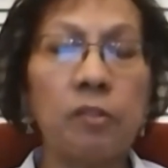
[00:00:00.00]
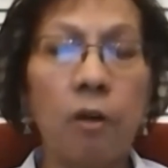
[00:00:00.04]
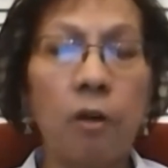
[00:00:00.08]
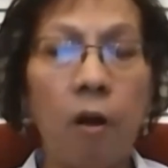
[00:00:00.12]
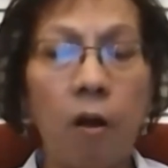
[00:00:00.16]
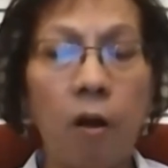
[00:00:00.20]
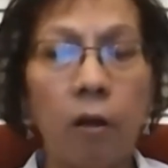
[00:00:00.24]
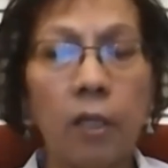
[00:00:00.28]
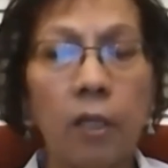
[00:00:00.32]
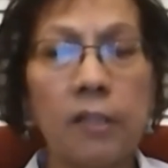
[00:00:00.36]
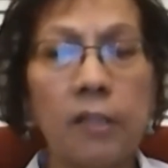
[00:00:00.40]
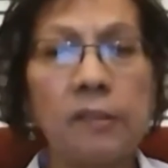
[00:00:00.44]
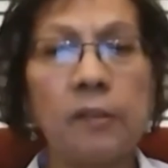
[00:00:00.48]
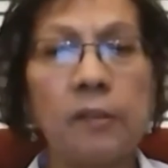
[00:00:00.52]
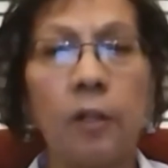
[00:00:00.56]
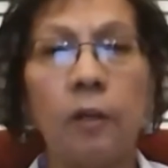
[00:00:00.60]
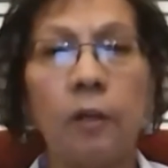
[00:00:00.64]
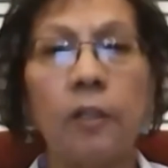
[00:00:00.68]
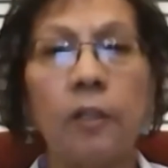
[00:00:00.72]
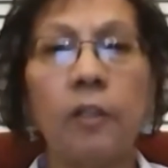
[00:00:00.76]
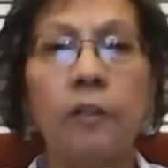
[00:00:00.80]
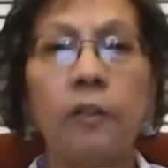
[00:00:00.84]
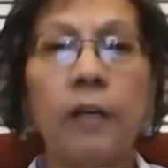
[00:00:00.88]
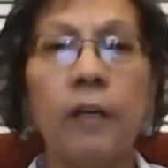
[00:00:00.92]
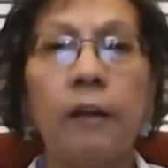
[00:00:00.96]
Hawkins,
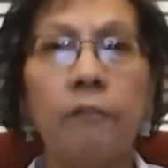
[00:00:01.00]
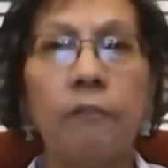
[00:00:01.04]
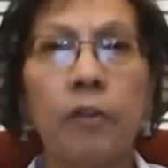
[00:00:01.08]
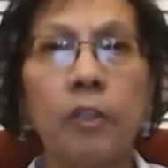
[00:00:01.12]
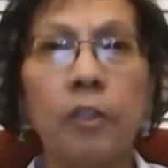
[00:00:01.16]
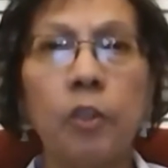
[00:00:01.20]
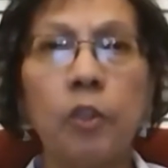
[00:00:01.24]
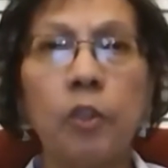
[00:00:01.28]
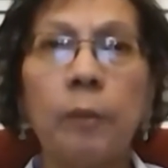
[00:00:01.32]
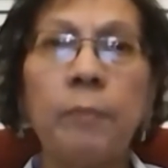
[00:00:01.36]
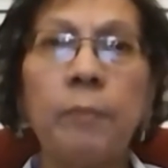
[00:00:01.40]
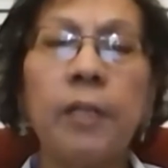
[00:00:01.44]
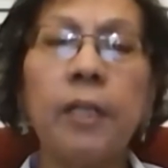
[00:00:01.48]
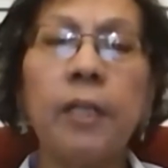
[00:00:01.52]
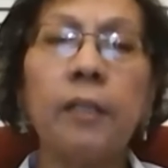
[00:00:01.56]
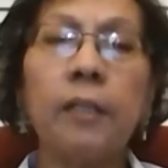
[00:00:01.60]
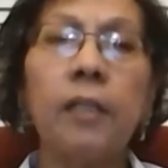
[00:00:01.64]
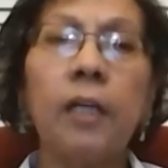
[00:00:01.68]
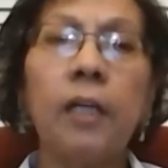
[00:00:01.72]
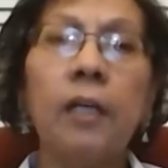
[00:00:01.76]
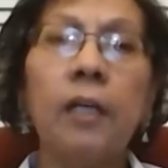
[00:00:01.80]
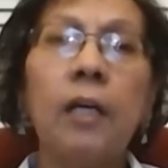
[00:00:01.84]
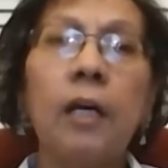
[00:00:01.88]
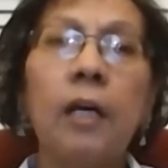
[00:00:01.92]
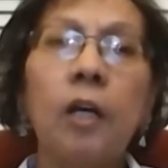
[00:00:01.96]
earlier, have contributed
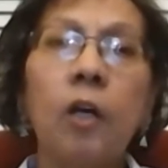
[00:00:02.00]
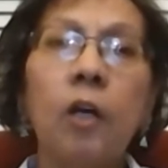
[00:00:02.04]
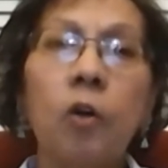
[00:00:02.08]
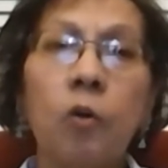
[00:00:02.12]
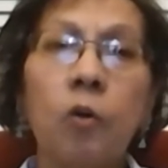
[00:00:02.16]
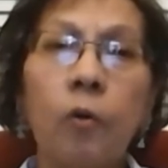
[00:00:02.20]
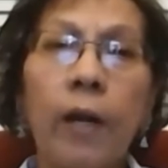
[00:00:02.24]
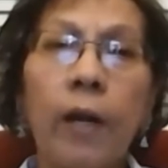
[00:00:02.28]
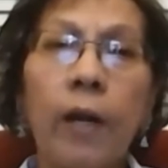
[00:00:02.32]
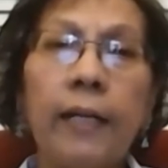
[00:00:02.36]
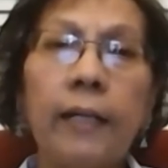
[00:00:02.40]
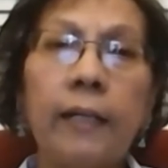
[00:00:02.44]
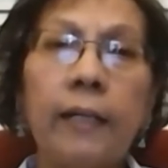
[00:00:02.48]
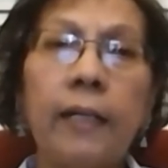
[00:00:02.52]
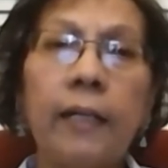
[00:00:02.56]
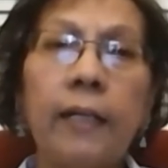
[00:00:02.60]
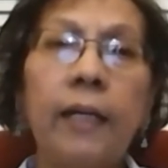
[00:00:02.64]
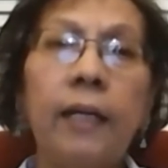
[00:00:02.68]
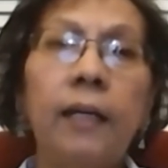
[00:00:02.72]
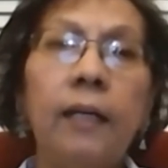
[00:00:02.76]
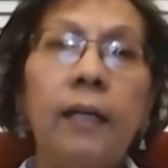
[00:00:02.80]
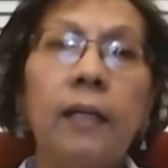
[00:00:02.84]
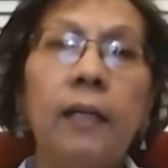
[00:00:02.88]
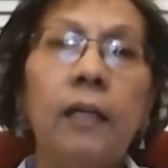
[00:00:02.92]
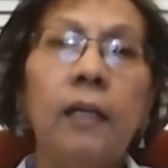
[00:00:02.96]

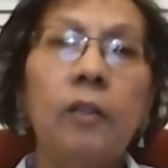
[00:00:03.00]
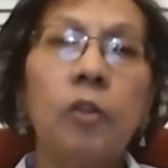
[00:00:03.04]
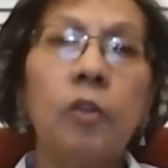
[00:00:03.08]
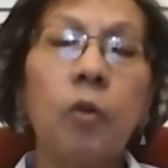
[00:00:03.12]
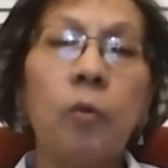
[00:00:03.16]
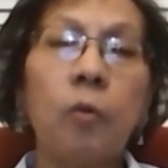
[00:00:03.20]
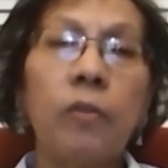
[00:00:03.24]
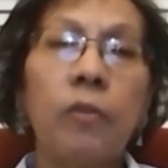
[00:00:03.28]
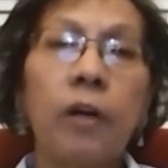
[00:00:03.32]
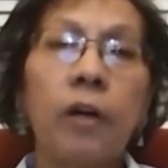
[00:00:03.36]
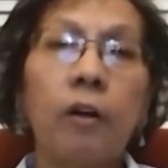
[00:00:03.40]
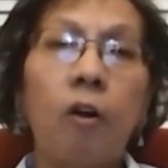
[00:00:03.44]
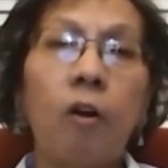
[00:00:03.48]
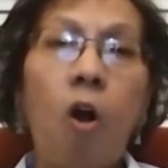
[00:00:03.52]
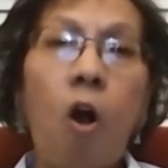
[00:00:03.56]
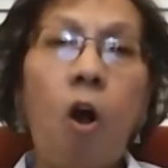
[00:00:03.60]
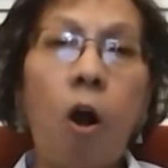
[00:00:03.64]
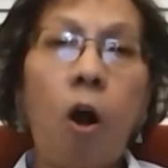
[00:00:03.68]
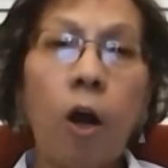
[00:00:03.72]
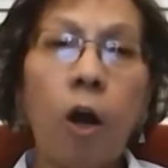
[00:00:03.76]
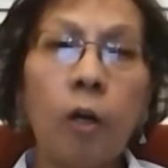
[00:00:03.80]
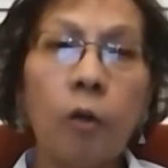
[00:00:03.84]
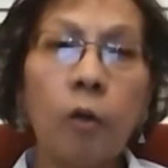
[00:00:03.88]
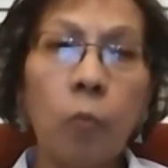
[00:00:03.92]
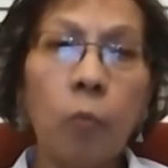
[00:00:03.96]
greatly through their
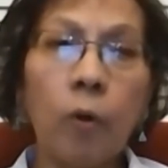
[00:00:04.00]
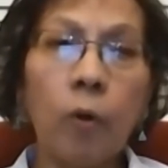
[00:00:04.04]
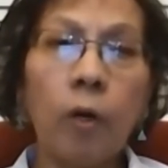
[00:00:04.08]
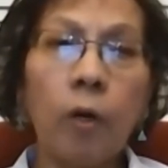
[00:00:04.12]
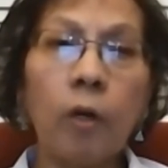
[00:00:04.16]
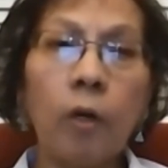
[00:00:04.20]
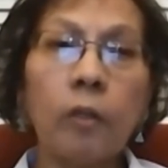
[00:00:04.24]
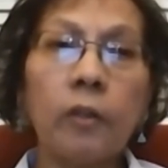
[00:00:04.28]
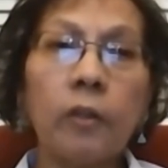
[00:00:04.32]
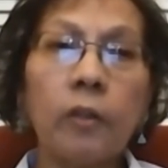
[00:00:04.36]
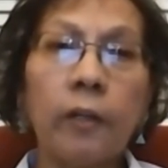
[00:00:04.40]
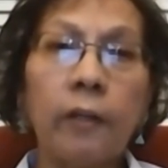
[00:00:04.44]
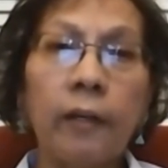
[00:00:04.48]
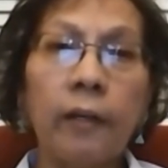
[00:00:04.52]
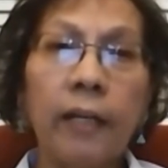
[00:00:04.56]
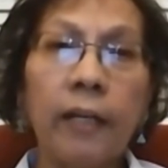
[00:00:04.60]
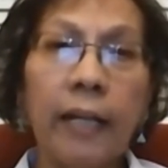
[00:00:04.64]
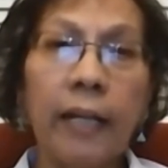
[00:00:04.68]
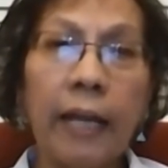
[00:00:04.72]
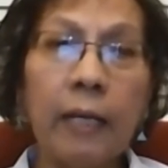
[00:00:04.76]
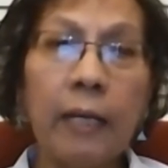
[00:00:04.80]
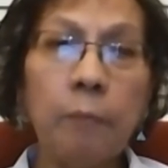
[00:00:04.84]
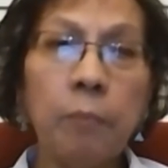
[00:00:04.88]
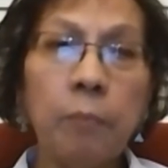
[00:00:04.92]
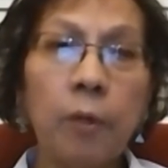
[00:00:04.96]
hard work, their
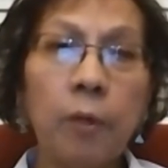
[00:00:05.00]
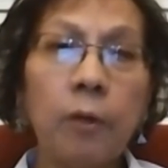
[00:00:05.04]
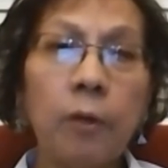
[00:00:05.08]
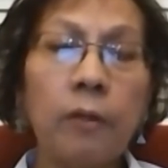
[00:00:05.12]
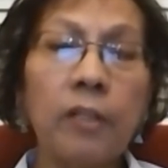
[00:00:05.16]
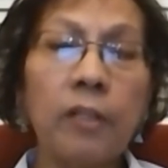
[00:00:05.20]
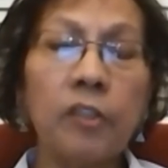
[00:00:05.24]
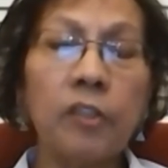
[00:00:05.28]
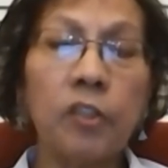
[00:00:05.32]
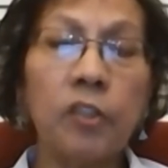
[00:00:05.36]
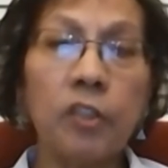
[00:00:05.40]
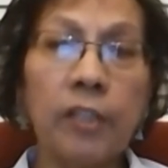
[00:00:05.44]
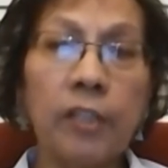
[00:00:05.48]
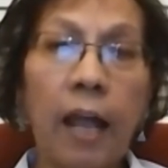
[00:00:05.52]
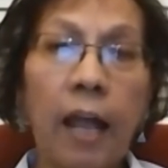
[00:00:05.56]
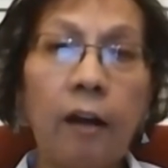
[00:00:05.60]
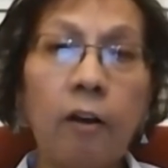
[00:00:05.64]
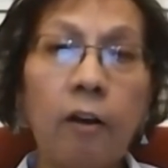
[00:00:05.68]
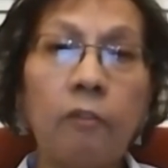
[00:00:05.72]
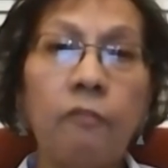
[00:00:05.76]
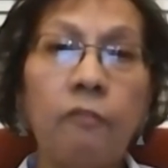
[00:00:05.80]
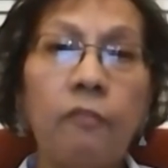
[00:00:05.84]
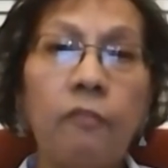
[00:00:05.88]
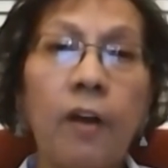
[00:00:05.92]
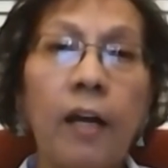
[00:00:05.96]
labor, their
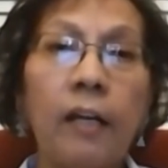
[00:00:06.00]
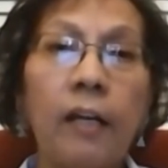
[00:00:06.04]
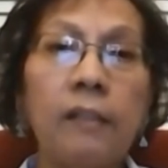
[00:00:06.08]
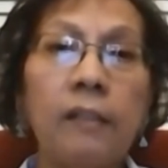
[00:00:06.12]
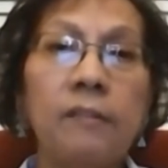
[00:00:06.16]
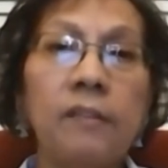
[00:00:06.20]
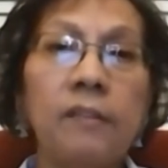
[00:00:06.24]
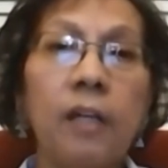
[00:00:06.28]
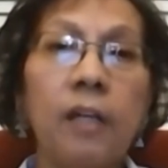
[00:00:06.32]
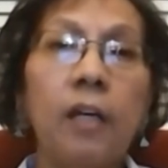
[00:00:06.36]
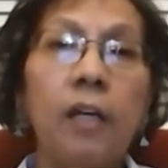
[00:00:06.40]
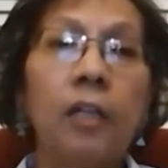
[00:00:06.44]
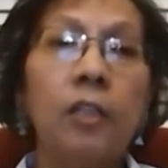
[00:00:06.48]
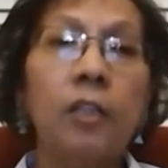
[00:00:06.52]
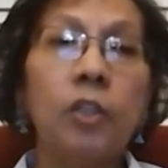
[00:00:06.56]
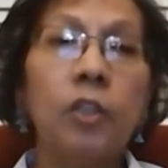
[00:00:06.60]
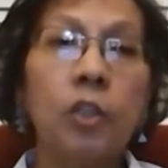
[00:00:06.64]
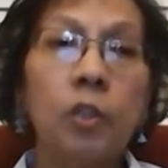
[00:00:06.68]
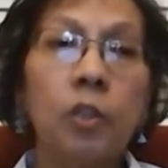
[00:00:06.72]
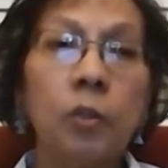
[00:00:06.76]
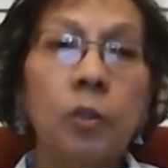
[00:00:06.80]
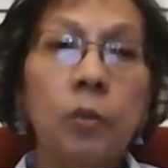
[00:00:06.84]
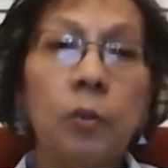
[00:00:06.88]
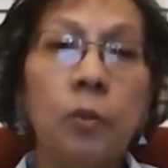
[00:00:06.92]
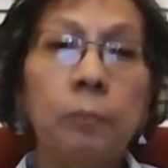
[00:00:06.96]
sacrifice
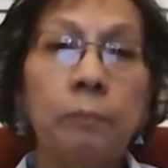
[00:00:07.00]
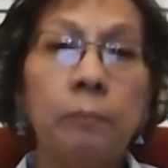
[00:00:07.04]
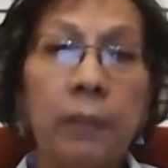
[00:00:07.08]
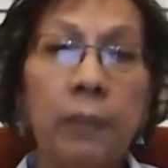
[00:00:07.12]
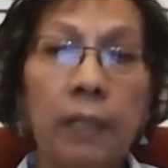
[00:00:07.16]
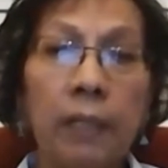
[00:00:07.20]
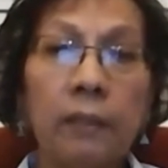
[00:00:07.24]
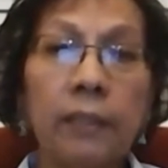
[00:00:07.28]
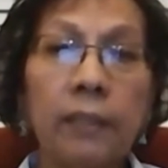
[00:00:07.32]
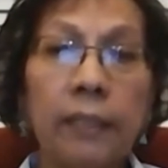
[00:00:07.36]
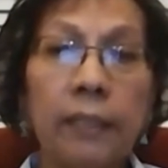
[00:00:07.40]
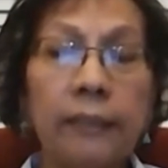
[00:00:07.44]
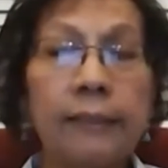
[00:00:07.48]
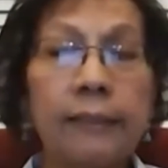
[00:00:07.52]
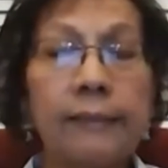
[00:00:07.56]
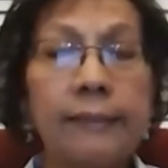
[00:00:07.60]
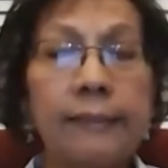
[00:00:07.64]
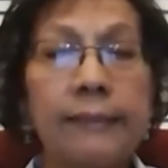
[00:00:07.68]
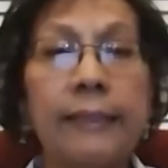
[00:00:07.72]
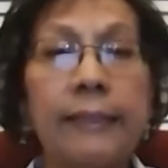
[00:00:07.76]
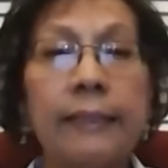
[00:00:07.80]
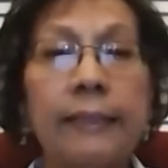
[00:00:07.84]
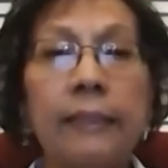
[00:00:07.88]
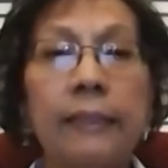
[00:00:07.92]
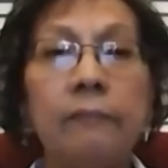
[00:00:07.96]
to building the
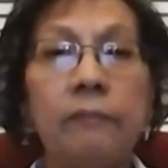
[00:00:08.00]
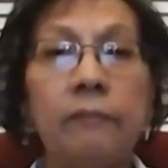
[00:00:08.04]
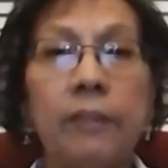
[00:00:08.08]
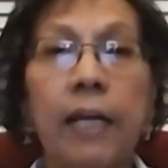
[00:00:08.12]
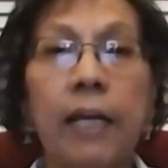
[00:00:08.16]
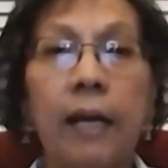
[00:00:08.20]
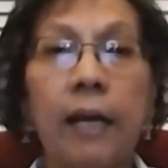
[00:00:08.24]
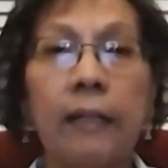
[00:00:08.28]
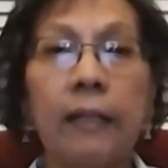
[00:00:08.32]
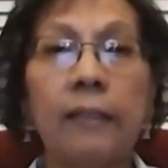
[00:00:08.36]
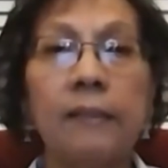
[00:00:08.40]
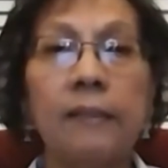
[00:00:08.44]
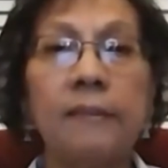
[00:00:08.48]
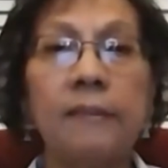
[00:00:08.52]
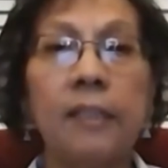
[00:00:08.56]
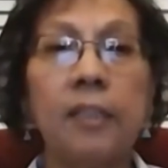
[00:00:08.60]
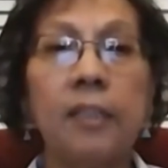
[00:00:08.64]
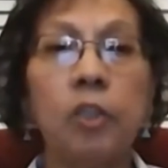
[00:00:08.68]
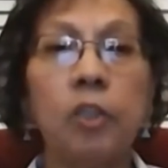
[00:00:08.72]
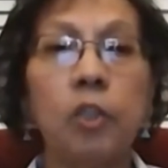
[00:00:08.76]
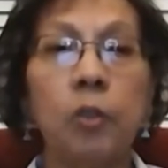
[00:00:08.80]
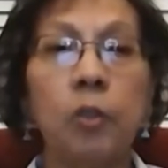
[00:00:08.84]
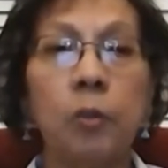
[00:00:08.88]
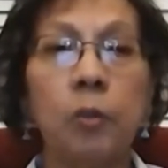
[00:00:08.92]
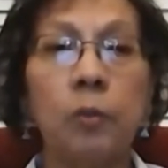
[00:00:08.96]
city of Dallas
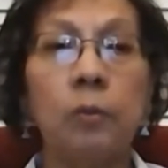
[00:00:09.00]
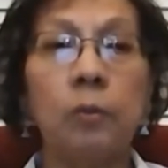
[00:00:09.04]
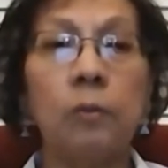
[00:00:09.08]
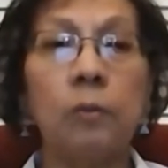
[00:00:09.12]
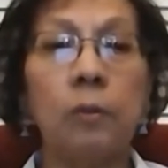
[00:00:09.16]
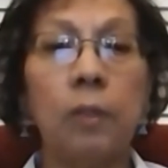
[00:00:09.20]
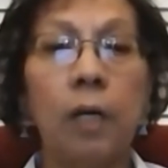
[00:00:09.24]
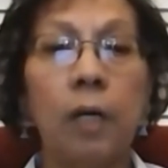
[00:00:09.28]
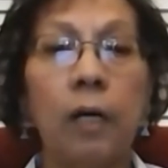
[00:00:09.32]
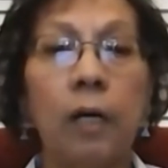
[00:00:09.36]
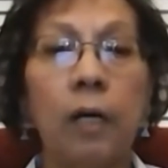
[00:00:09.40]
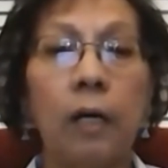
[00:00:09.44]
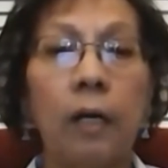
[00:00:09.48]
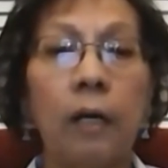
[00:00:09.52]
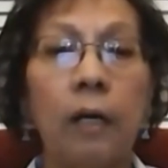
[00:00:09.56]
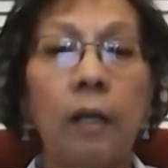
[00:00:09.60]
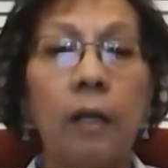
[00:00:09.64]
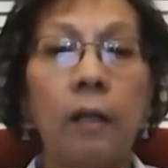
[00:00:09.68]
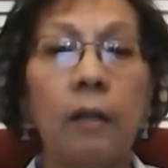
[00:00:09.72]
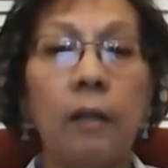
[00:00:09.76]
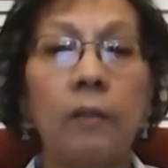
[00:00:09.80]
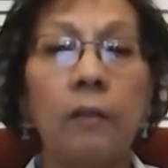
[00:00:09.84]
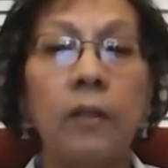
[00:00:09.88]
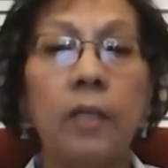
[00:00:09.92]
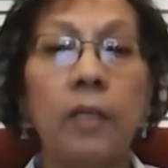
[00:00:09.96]
and to
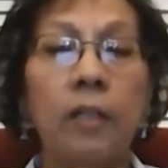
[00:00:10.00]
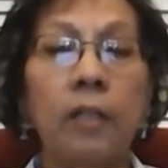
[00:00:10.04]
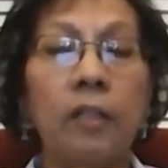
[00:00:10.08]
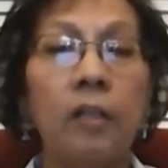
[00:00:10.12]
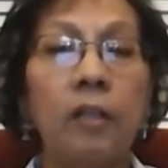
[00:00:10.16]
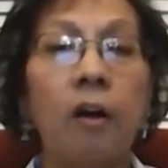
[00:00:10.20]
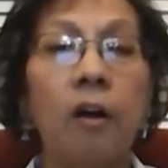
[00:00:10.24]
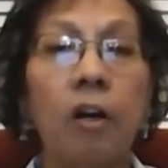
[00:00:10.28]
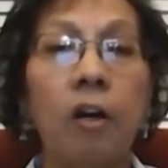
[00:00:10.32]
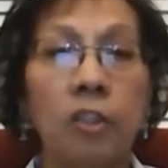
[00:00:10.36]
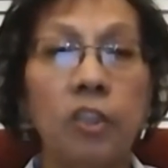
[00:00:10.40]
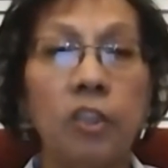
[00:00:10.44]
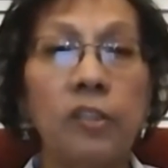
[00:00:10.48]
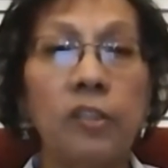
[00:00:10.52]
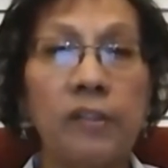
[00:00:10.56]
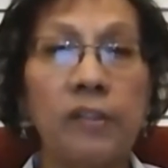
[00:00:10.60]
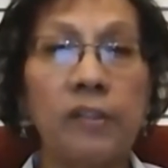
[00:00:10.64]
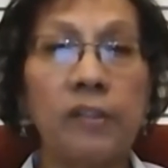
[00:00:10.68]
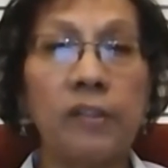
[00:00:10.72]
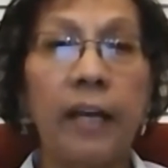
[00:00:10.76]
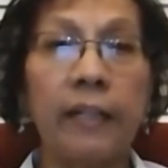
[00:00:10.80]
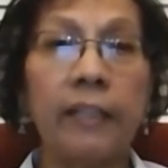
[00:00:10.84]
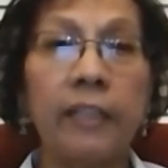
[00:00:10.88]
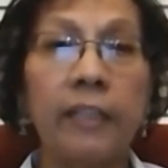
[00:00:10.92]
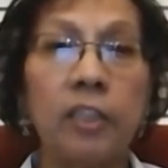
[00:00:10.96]
our
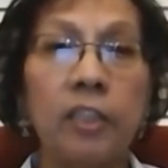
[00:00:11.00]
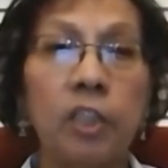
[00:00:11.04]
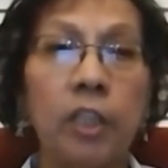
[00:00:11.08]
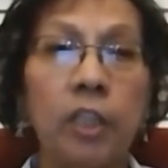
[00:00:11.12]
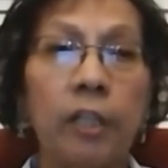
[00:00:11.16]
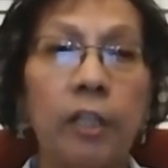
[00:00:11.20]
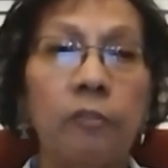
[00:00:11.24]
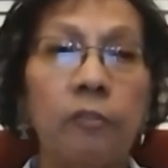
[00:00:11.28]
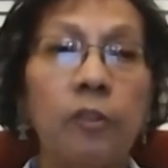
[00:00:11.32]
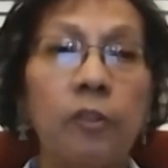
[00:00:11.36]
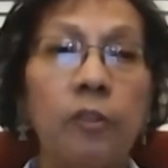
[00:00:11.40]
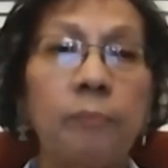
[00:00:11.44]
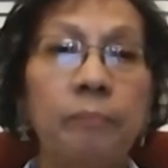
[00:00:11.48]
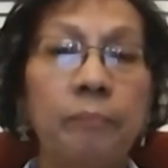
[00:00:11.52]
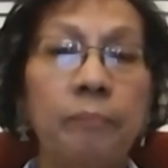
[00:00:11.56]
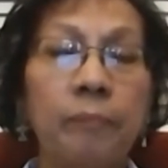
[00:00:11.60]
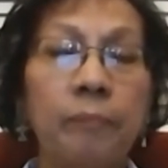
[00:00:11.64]
society in general.